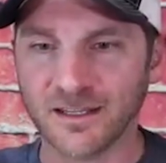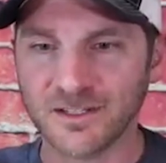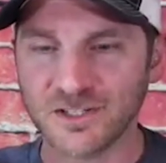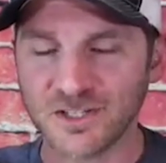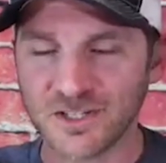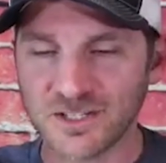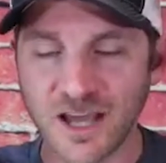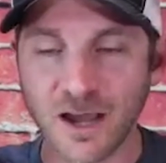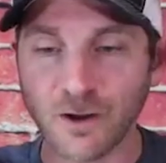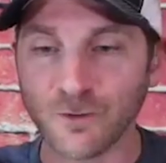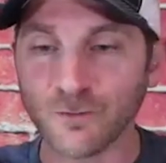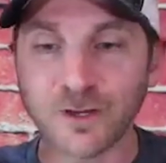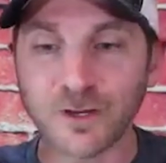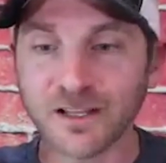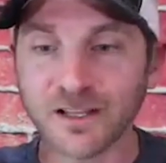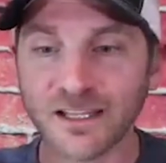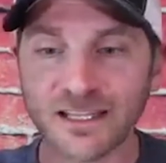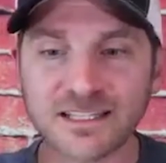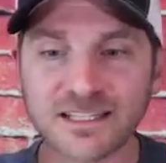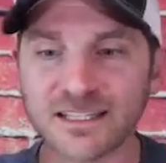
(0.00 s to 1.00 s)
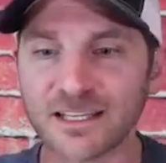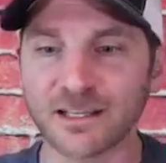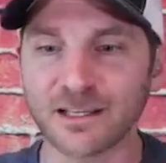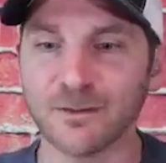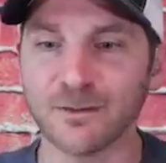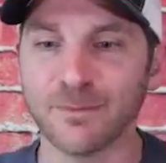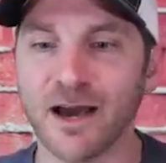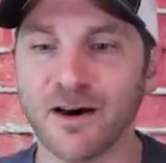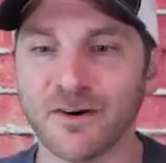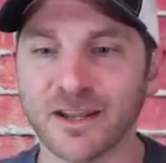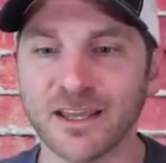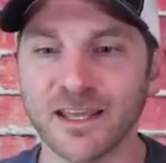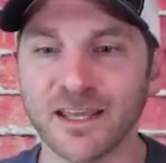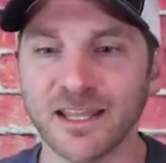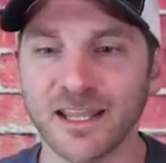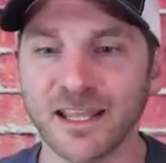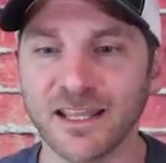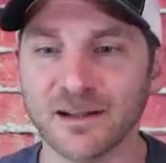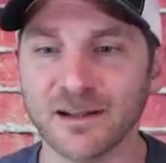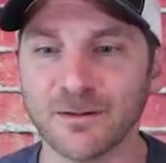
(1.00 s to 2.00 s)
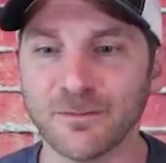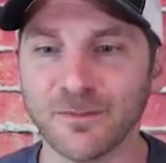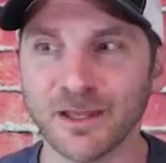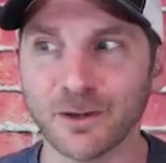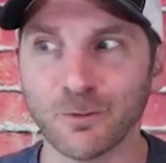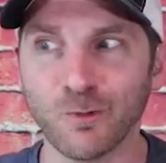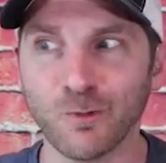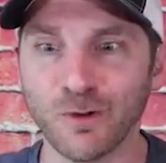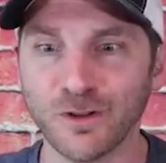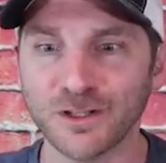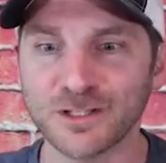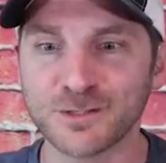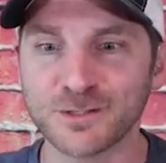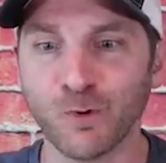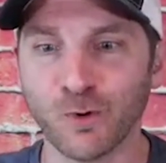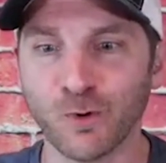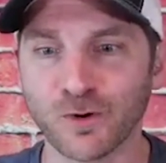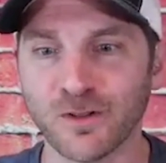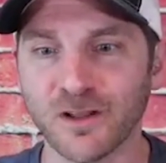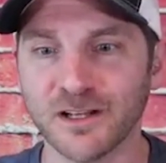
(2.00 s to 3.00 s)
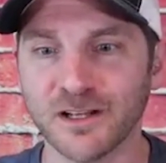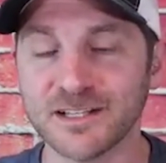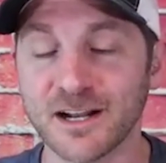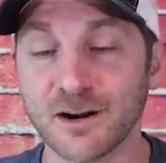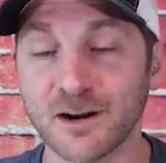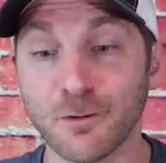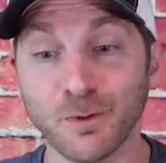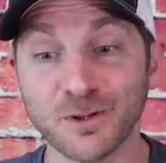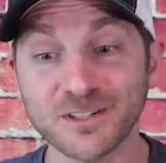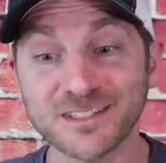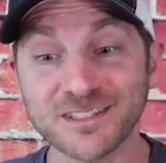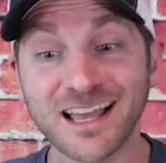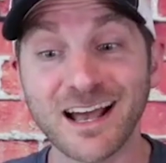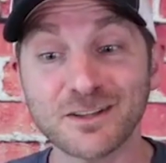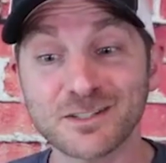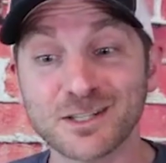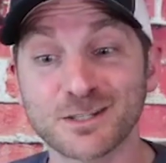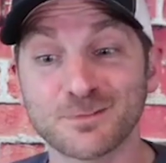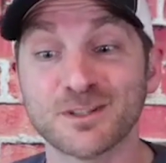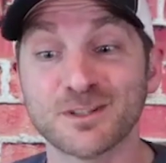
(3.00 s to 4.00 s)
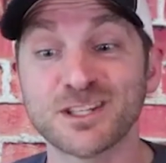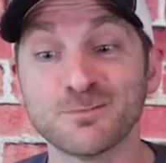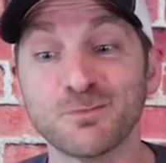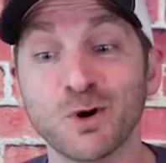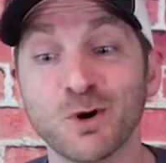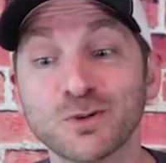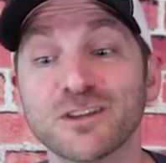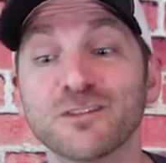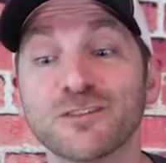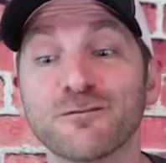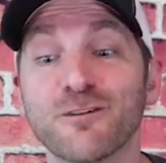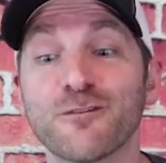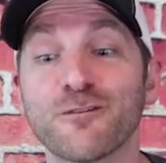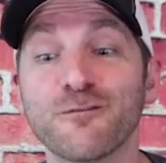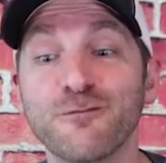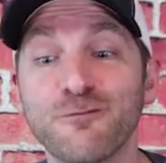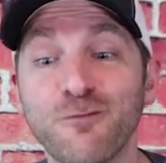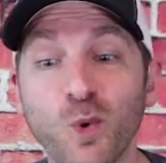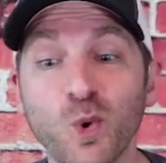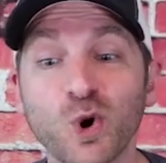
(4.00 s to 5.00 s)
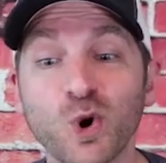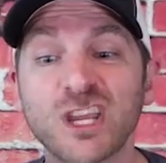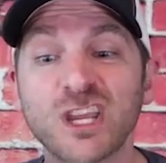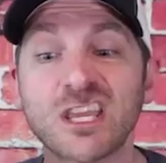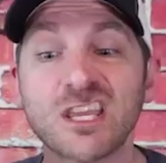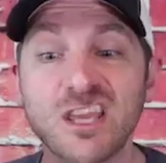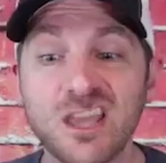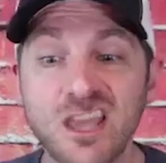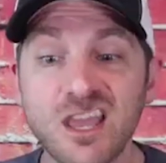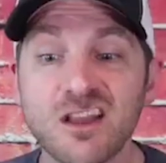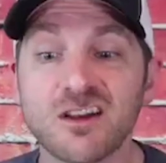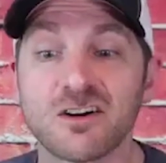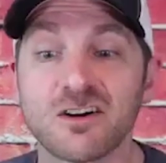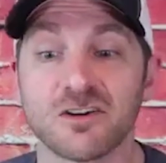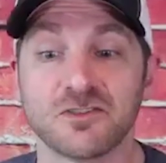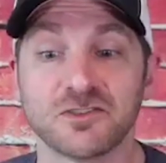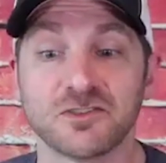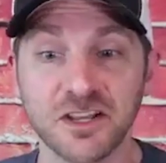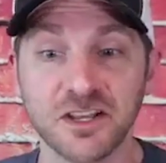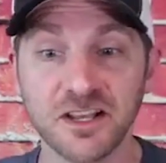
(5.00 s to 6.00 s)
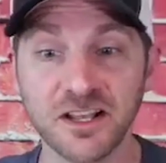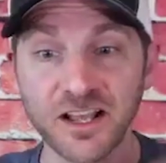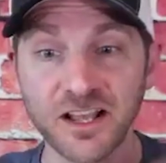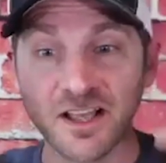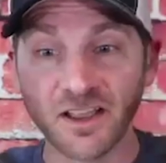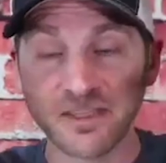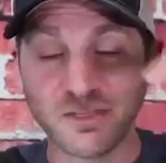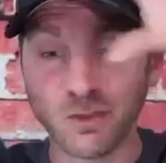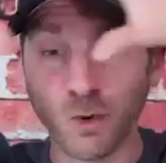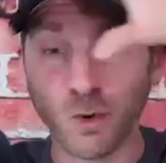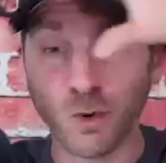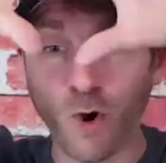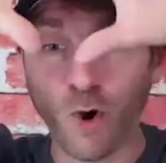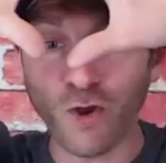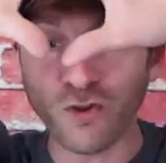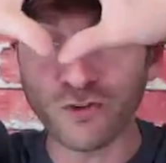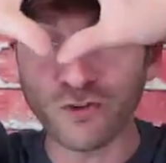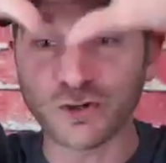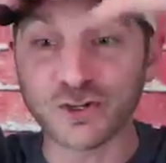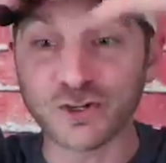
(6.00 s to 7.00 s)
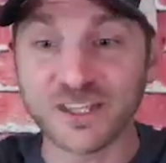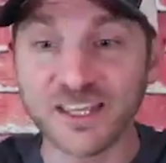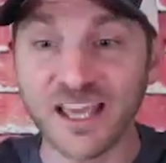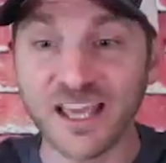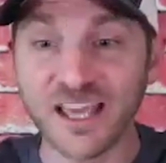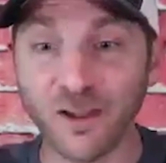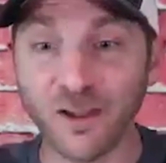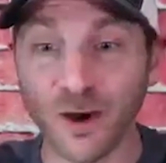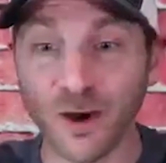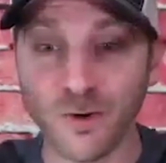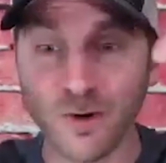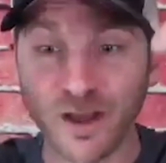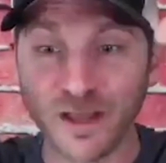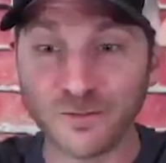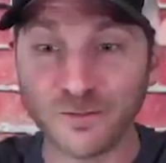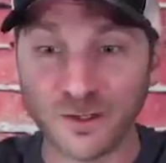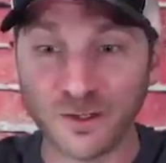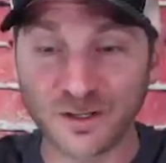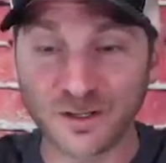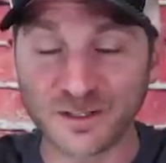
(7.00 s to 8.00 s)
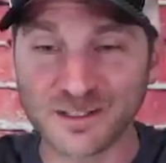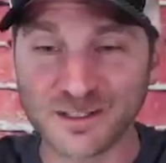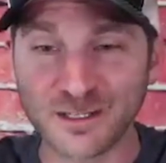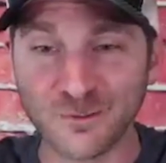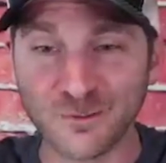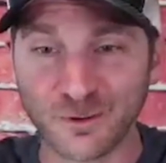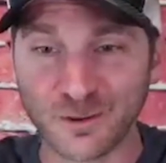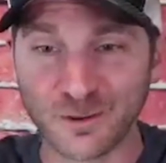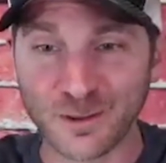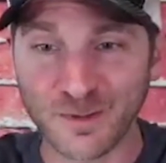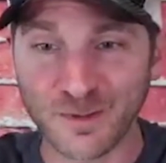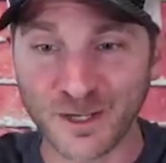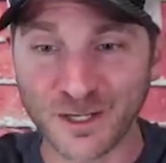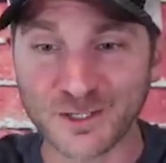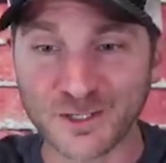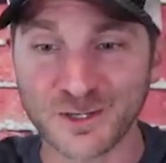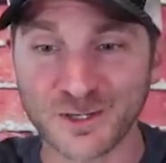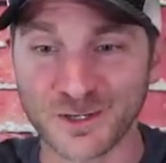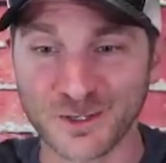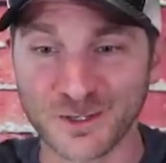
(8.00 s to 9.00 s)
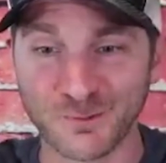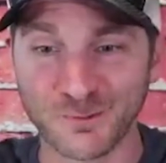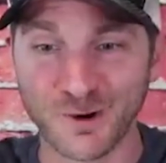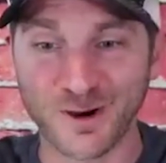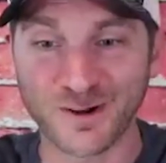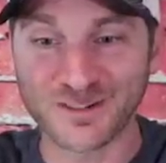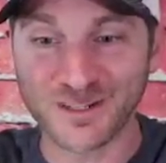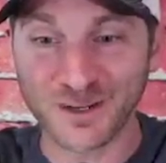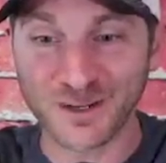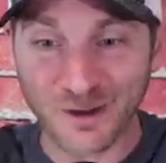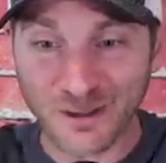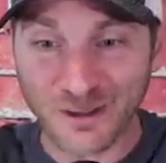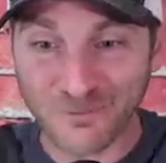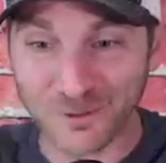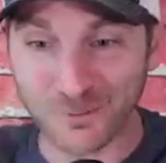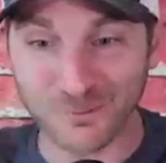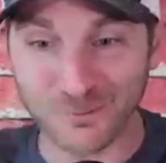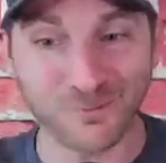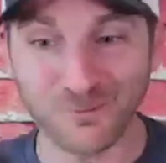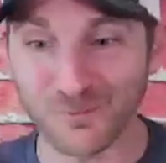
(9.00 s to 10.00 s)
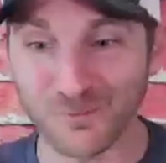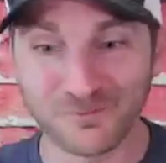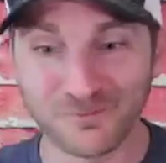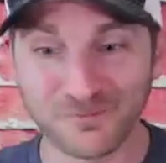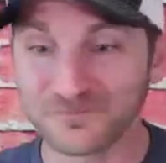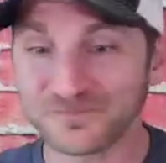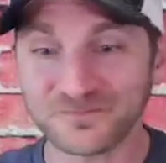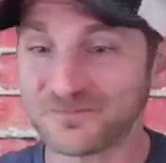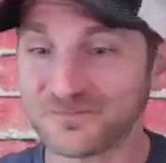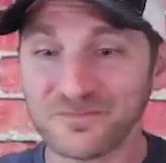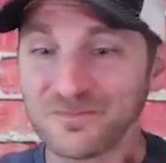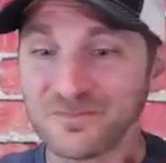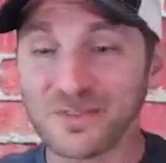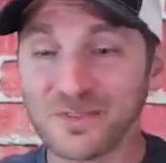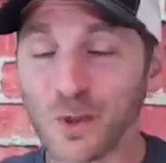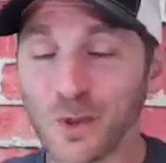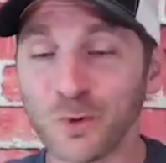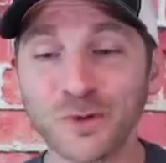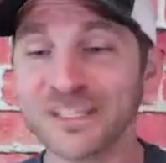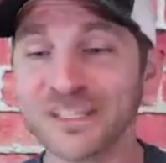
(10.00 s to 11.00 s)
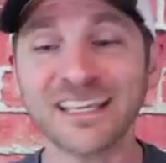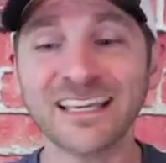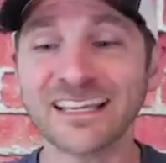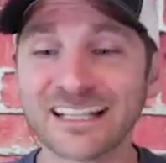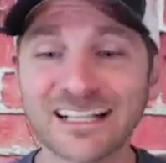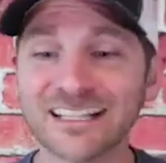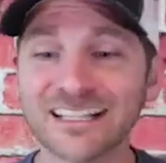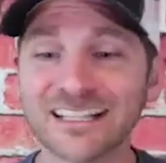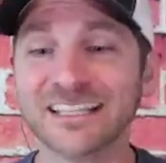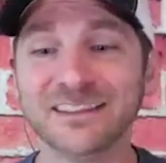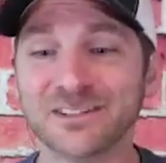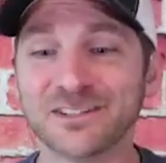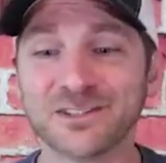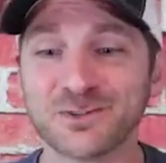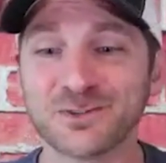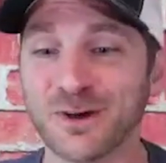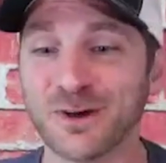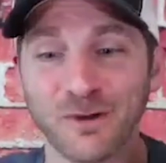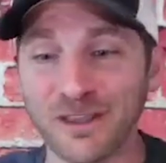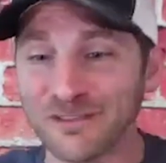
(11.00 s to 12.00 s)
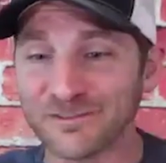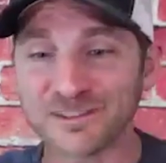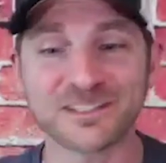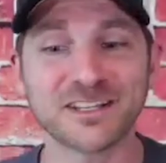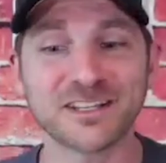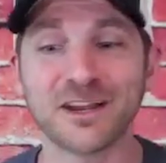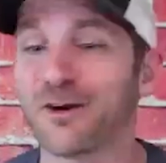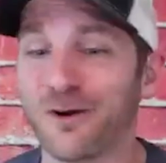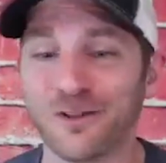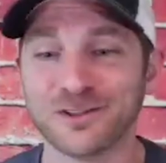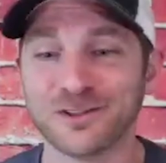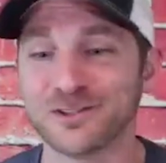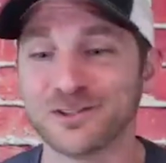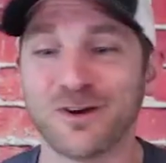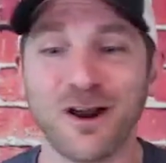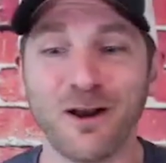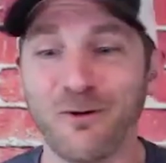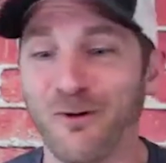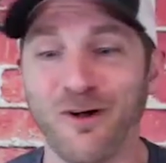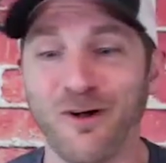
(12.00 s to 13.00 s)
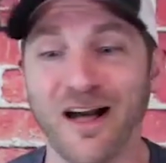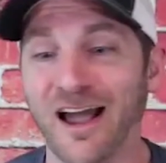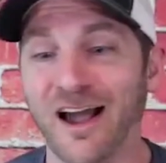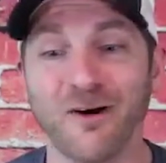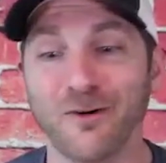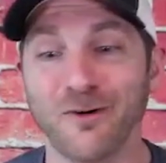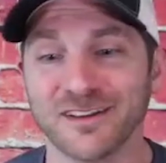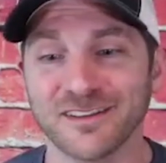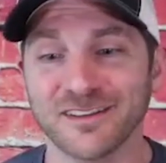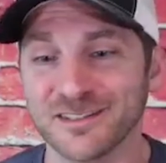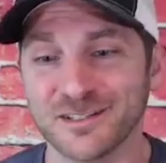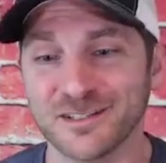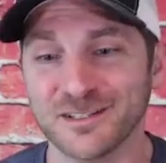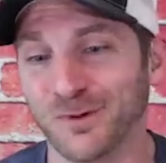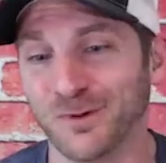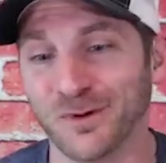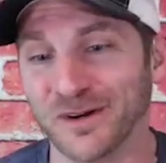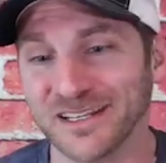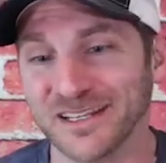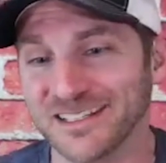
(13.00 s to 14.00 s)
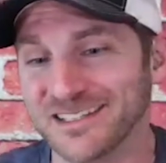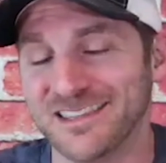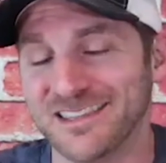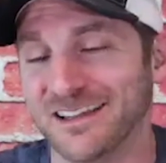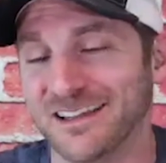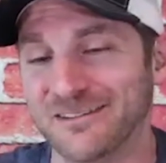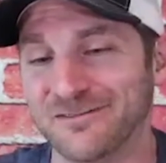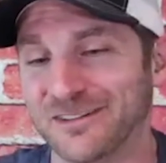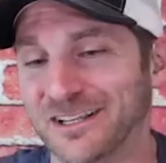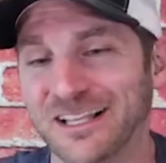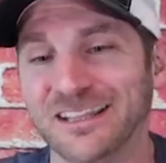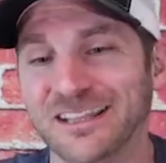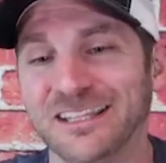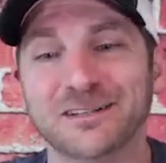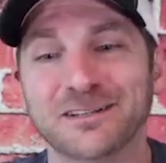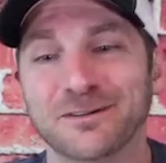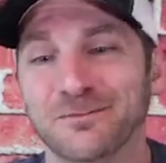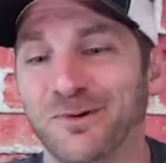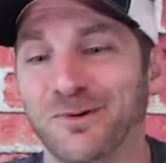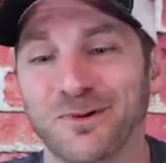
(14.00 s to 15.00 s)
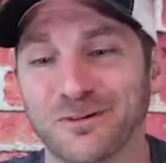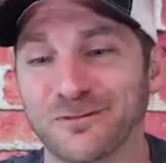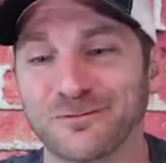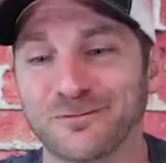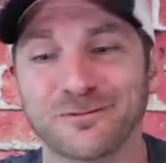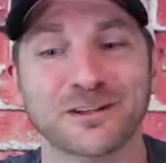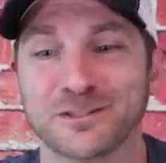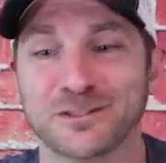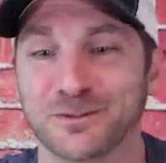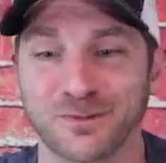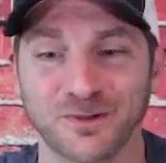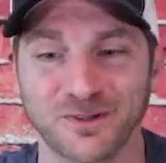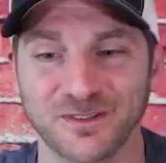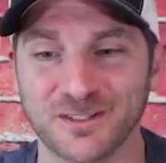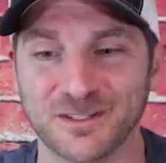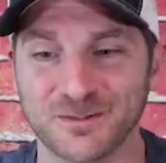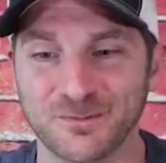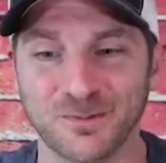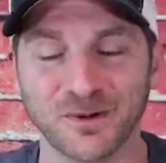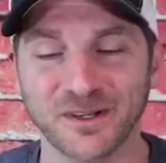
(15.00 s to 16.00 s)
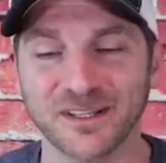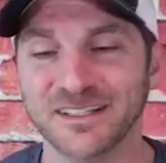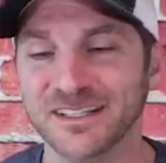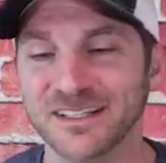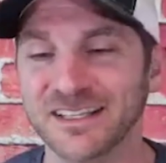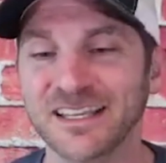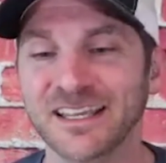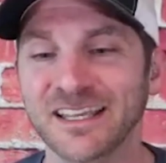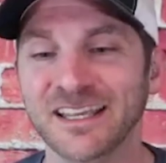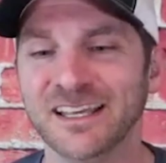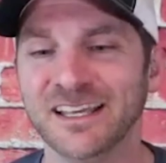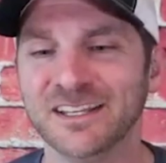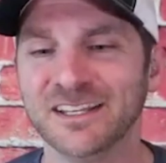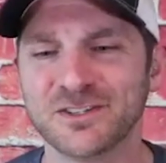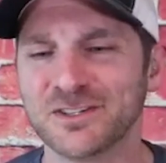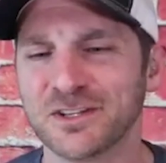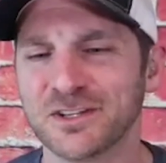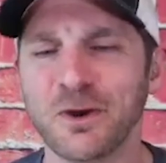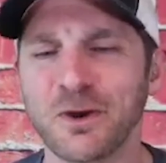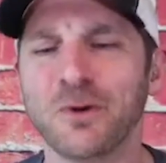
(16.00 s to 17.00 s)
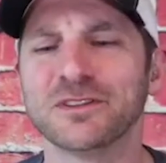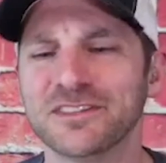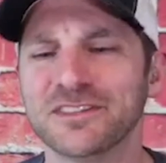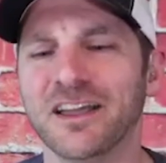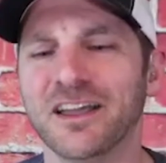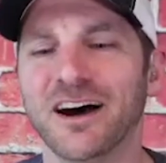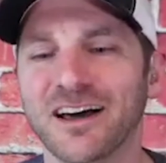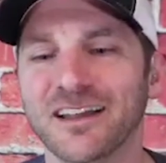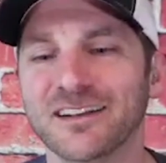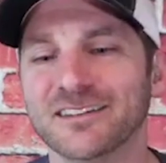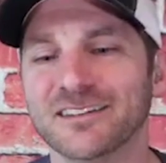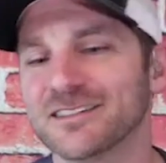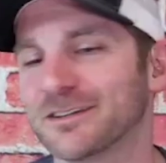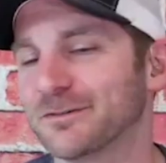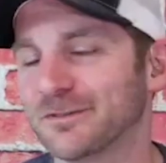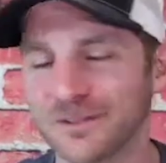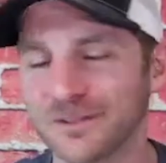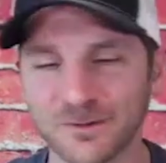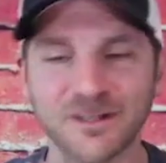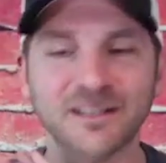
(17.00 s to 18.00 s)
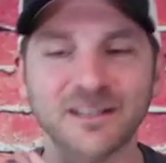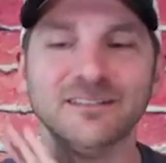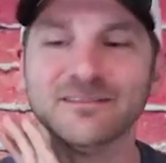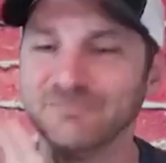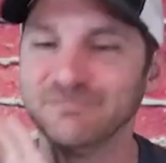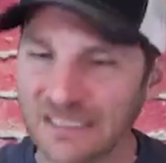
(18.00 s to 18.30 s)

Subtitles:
she's not realistic about it. And I'm like, well, it's borderline tear down. Plus the house has been smoked in for 40 years. The walls are yellow and you can see where the pictures were. It's like, we can't clean this we have to tear all this drywall out at this point. It's not even cleanable or fixable at this point. She's like, no, it's not. And I was like, you know what?